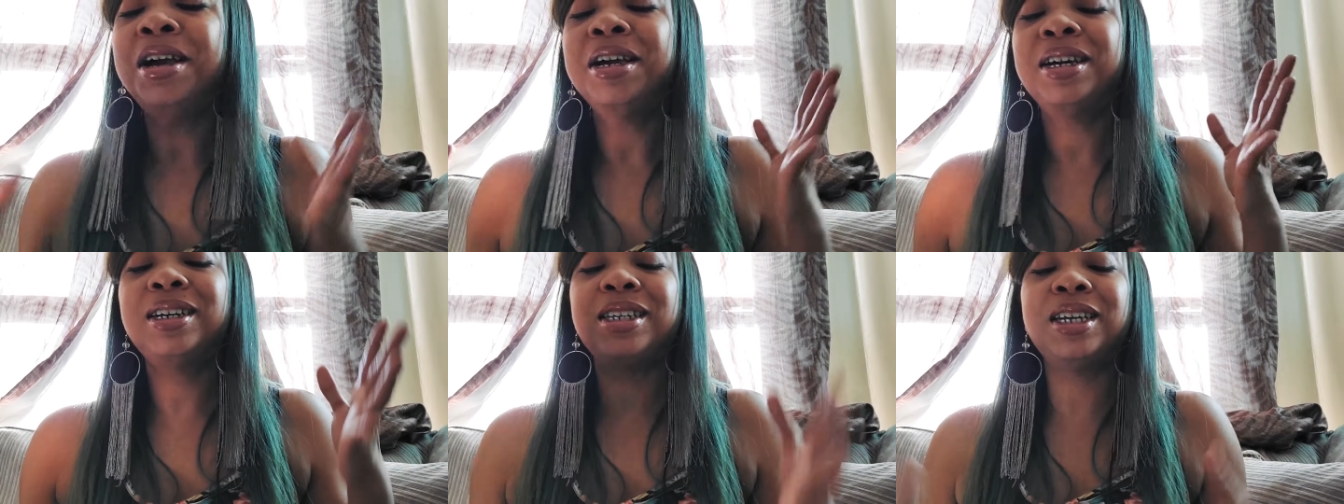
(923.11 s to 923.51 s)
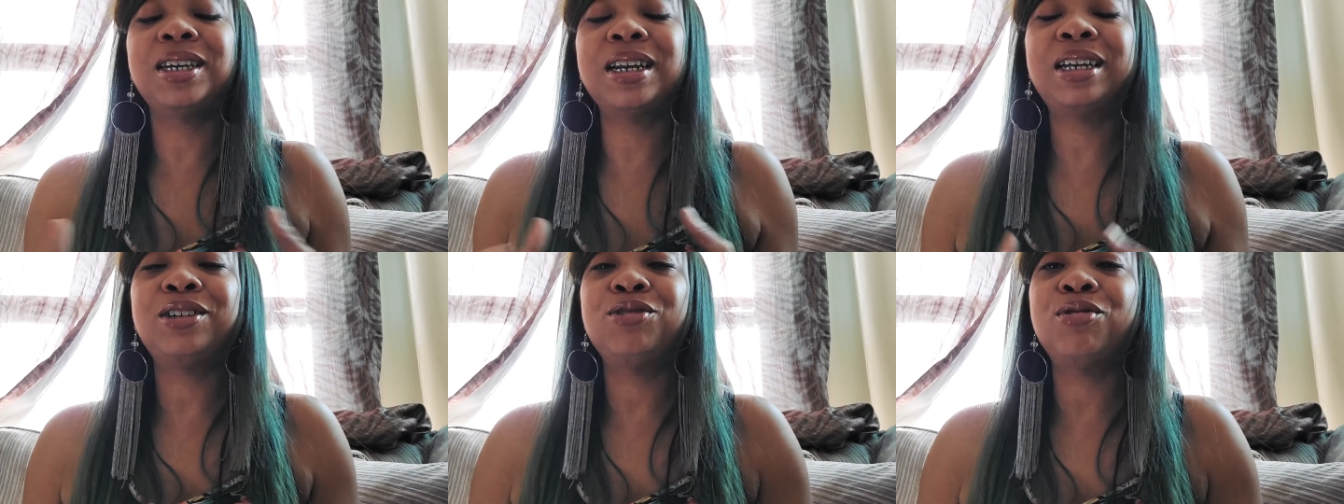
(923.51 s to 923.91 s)
Again,
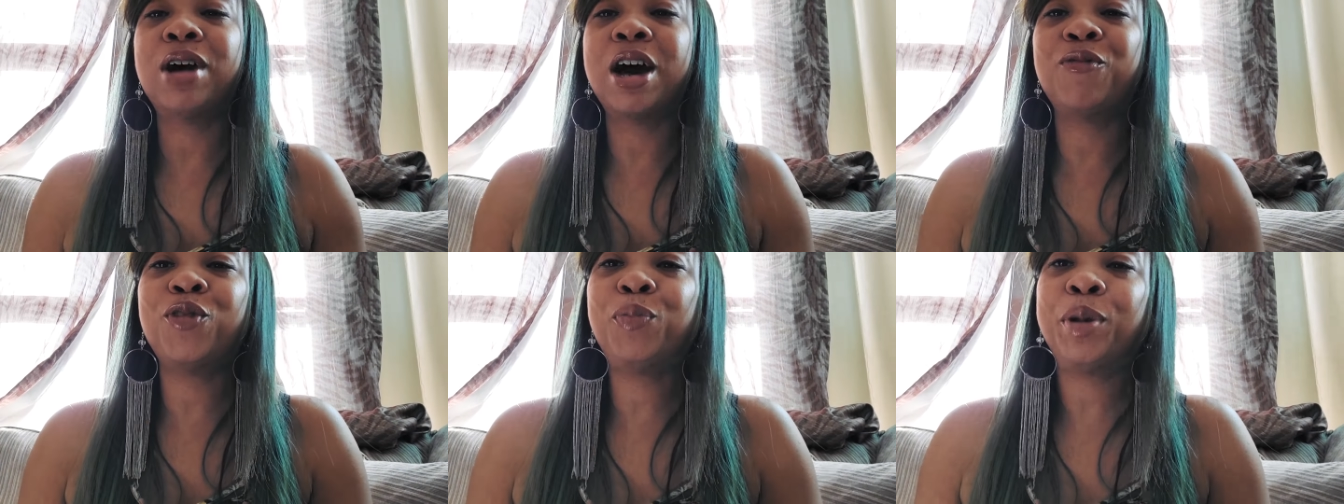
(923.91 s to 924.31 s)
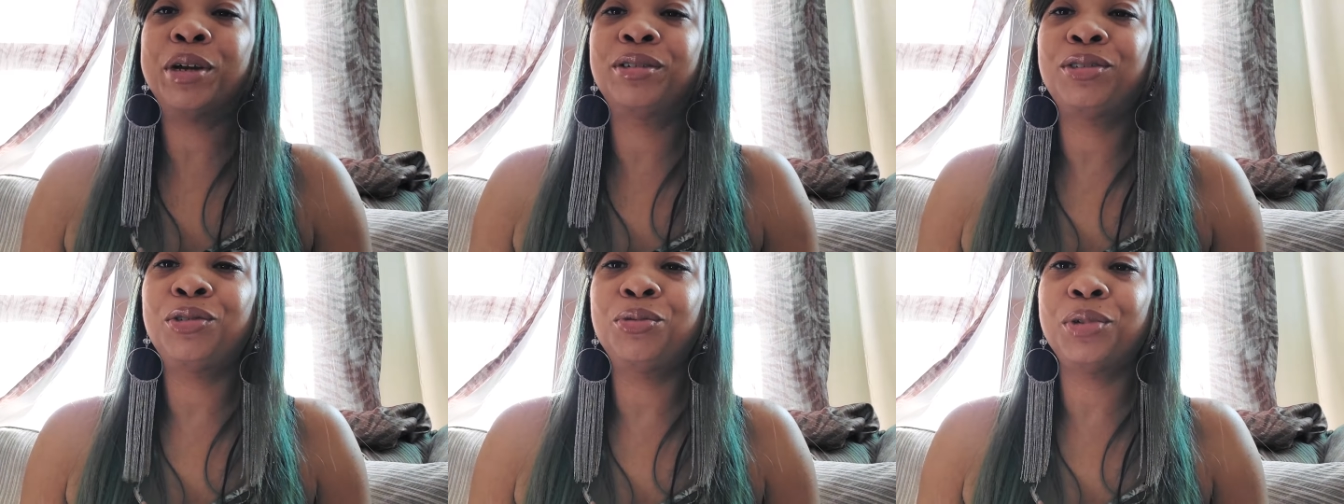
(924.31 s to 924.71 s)
I do offer
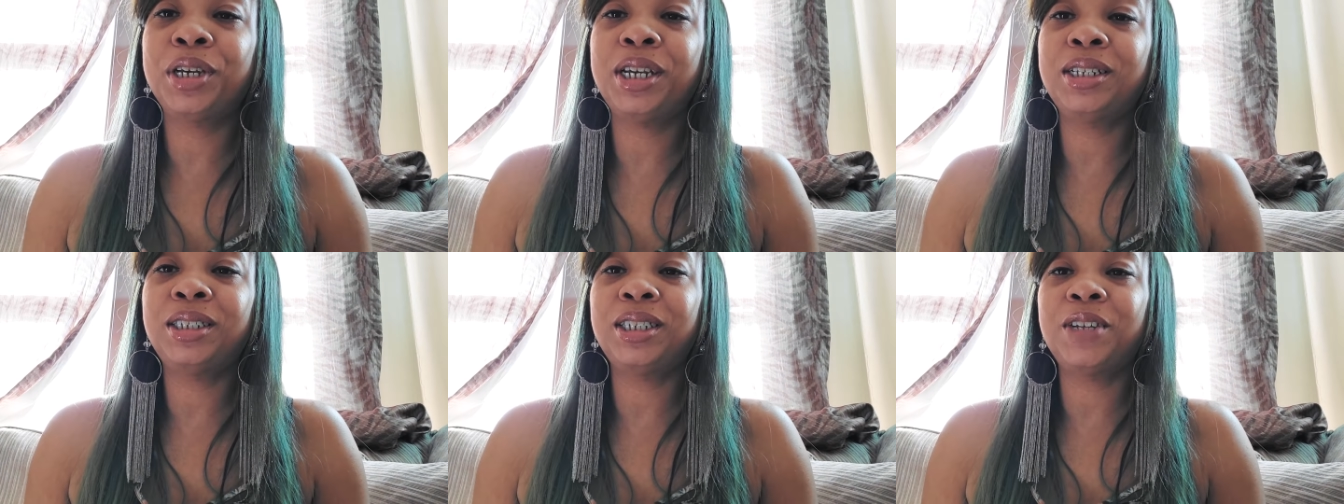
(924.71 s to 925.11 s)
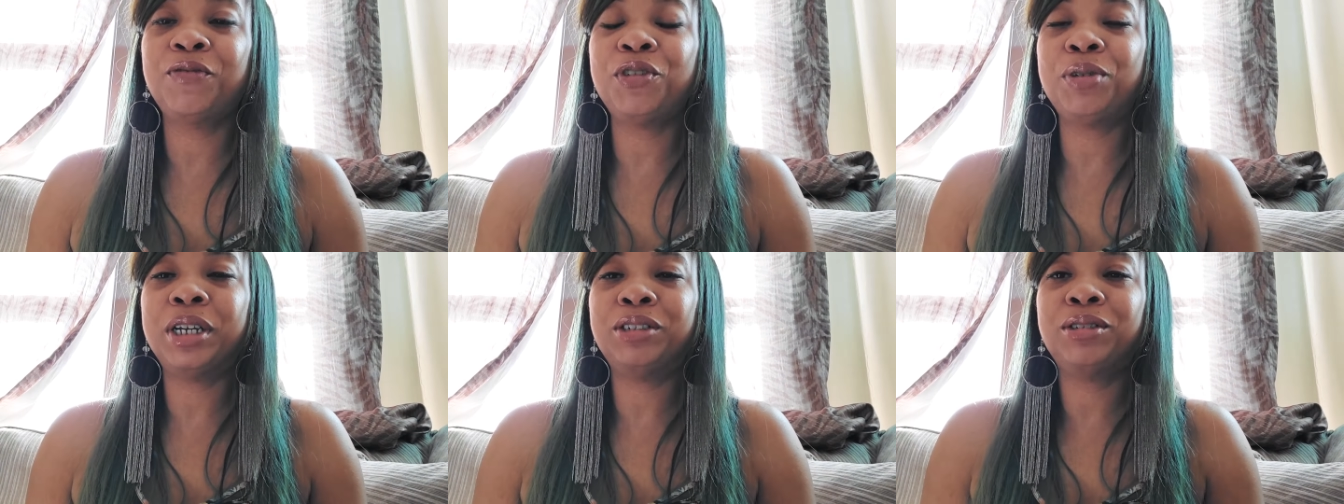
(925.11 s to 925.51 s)
personal readings. And if
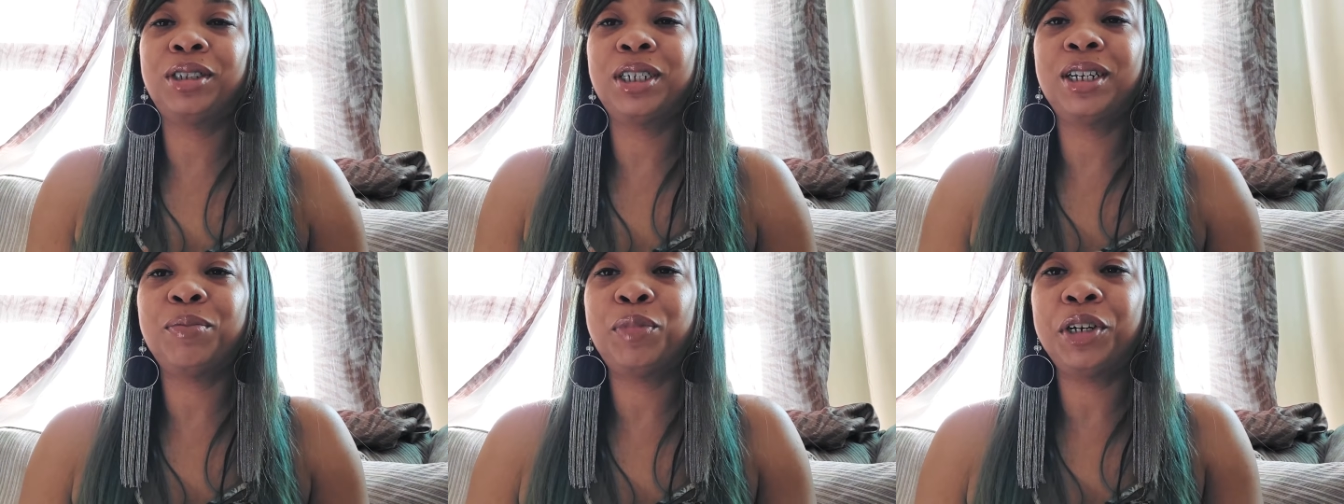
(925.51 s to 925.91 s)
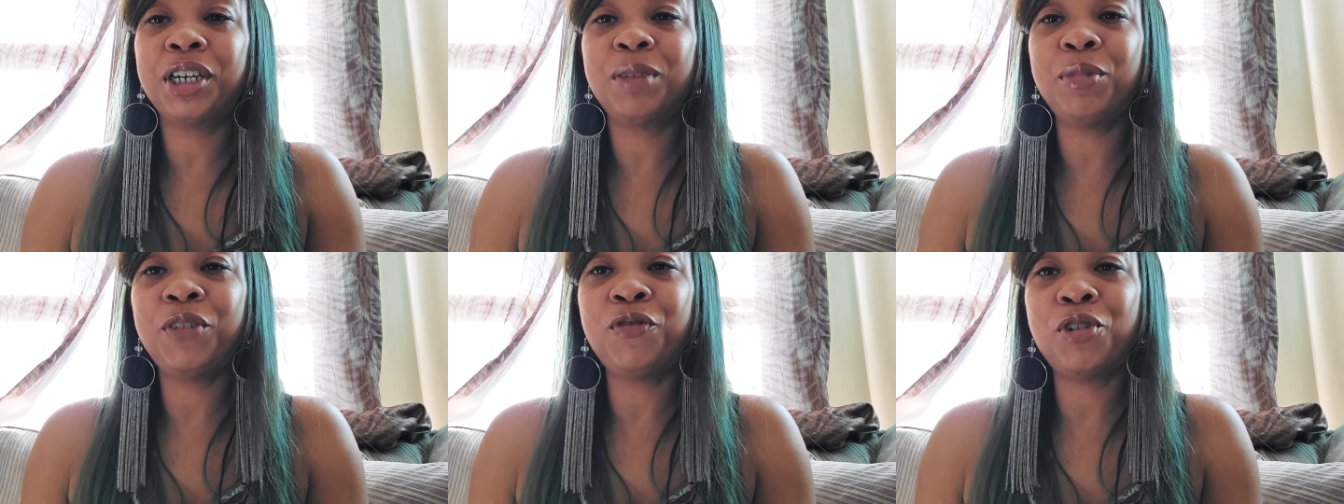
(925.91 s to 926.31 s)
you're interested in
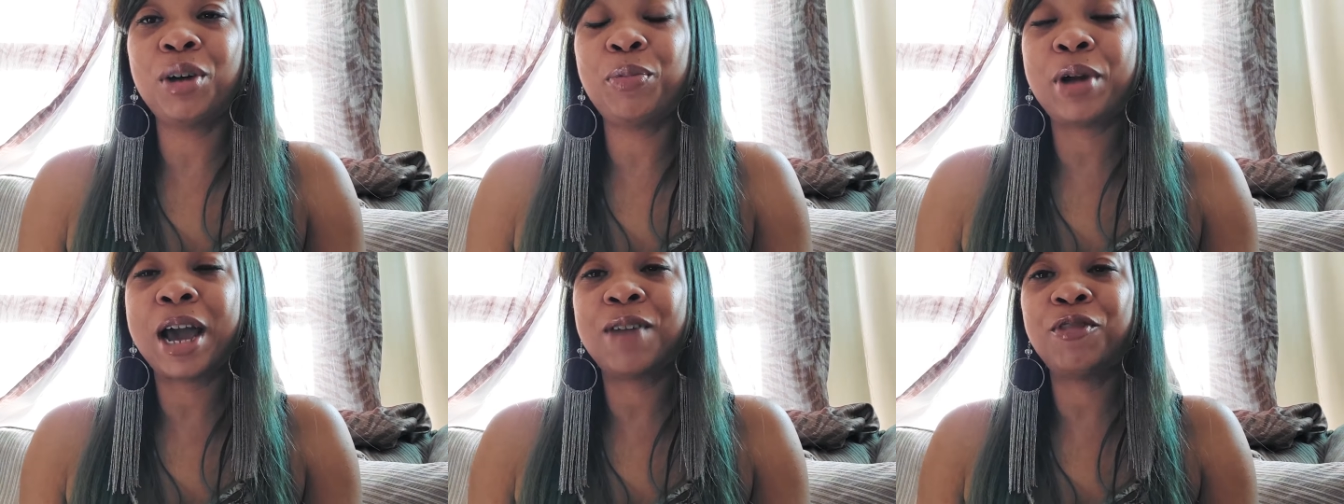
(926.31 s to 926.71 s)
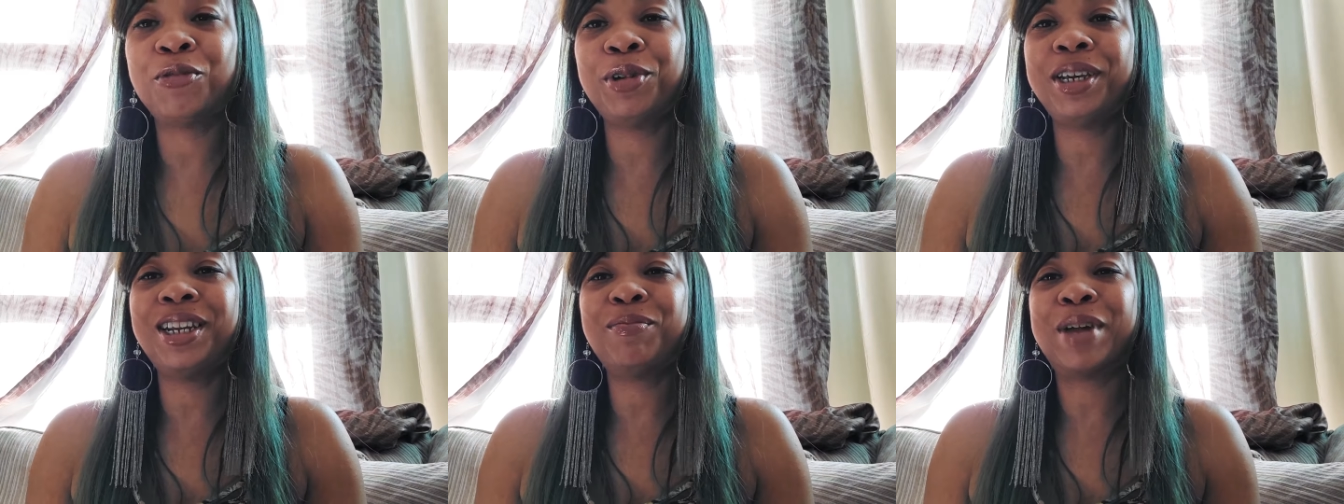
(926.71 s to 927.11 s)
booking me for a private
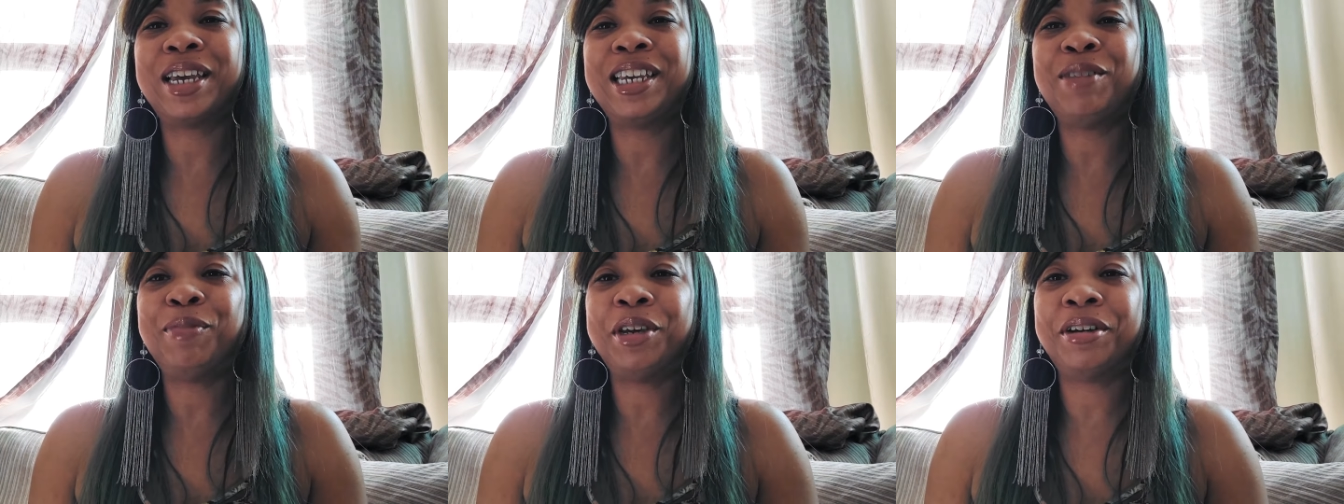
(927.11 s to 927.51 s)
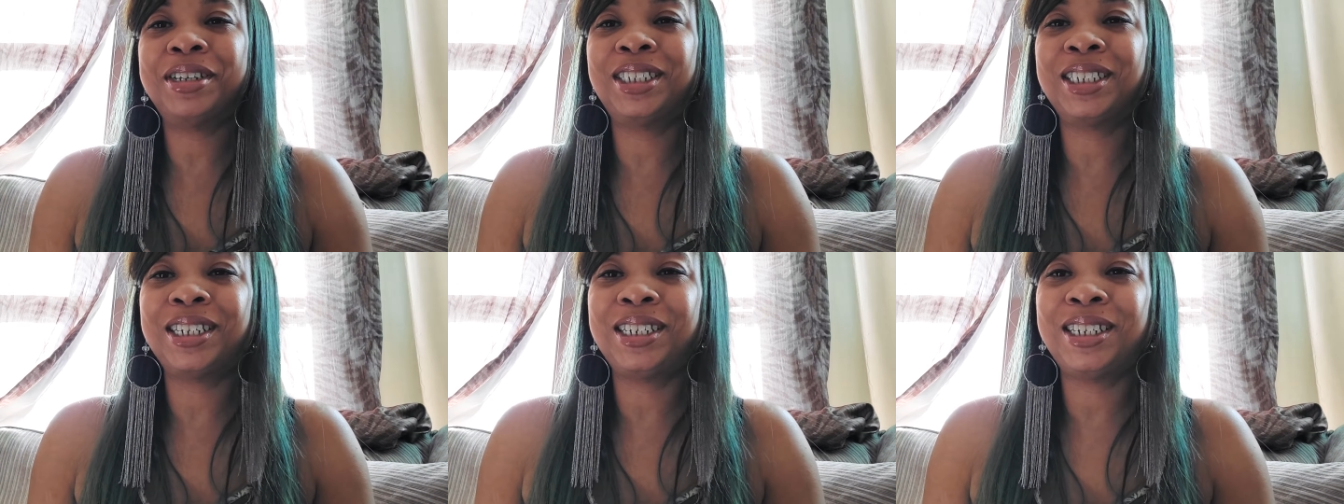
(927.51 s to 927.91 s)
reading, my email
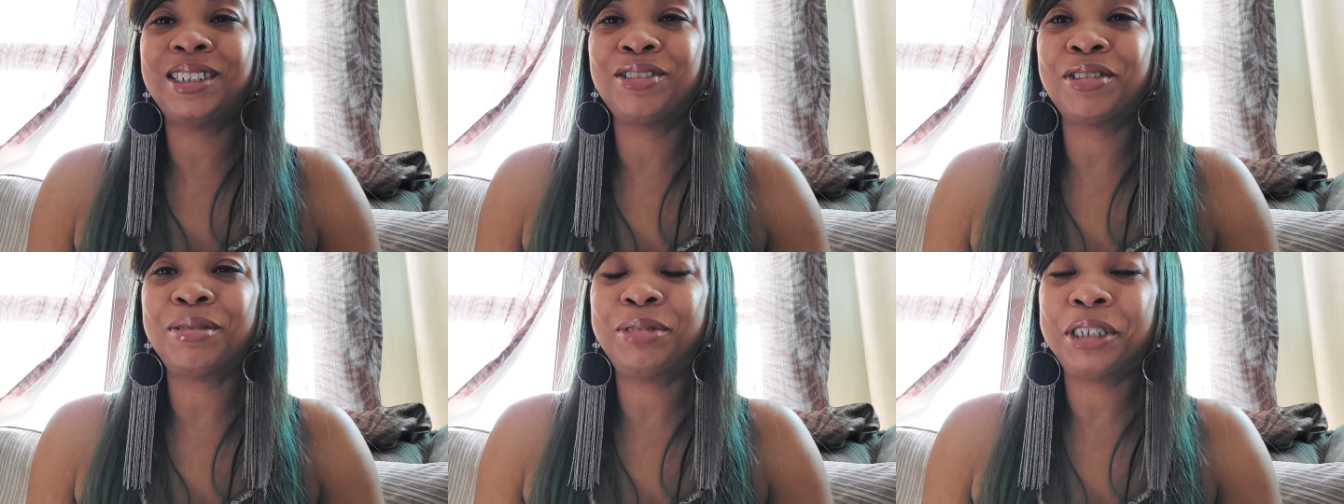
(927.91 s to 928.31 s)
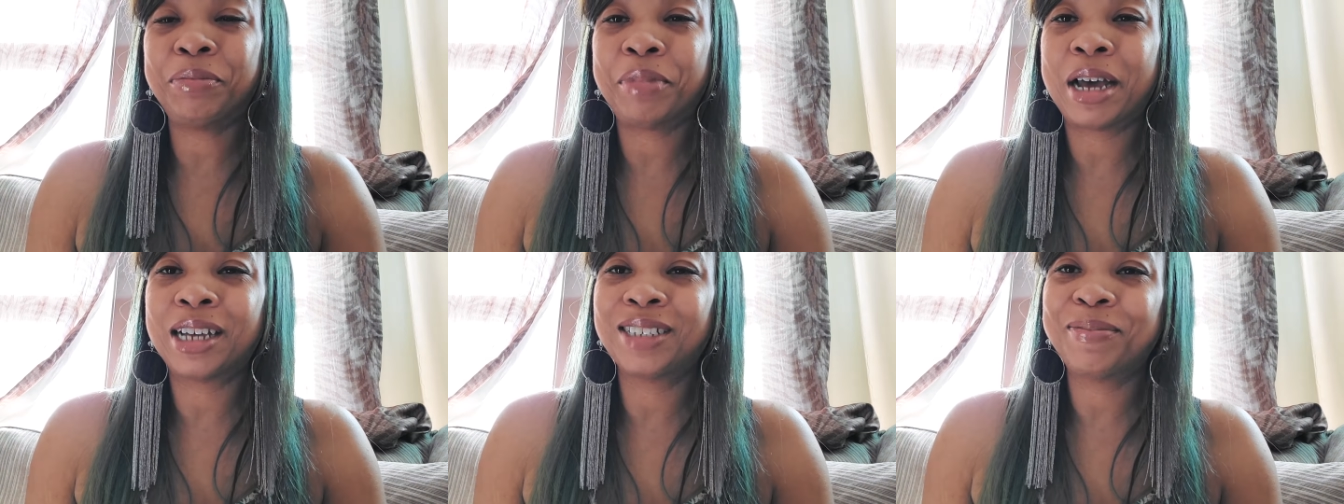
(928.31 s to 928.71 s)
is in the description
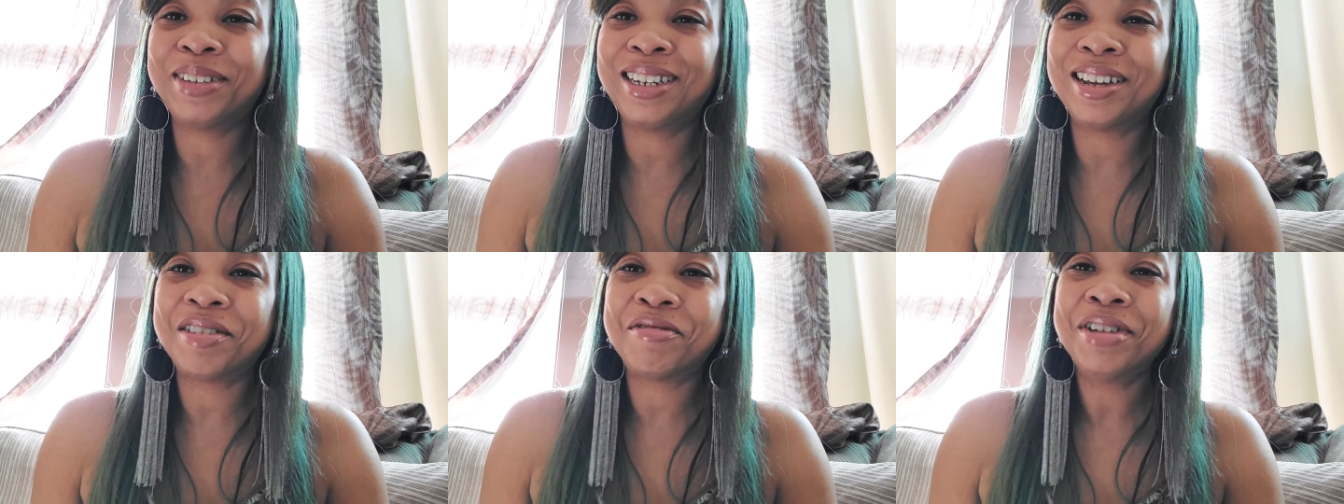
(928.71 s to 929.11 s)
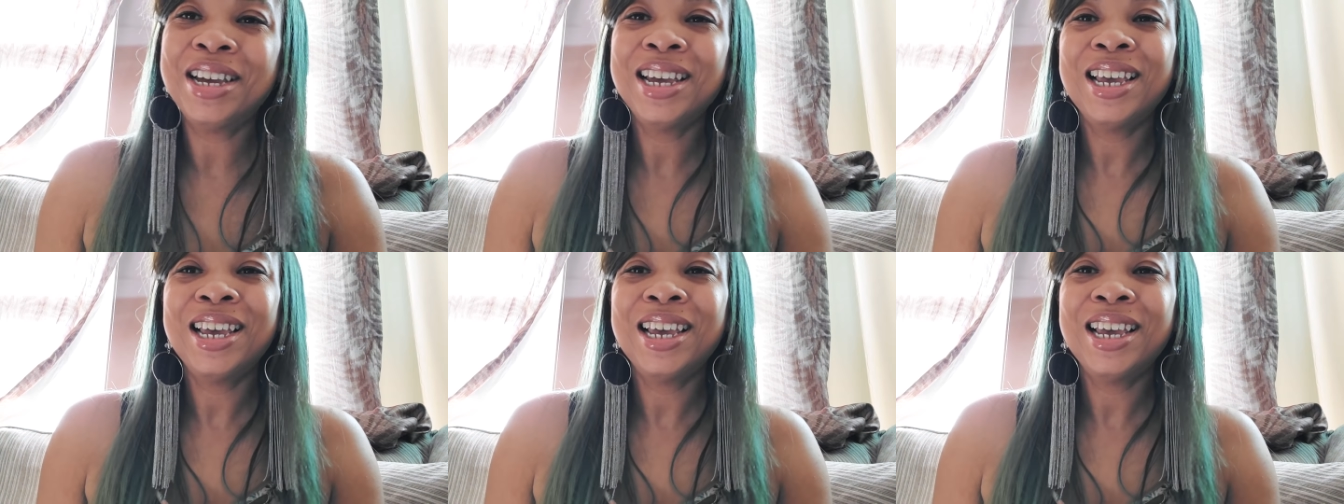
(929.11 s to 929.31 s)
box below.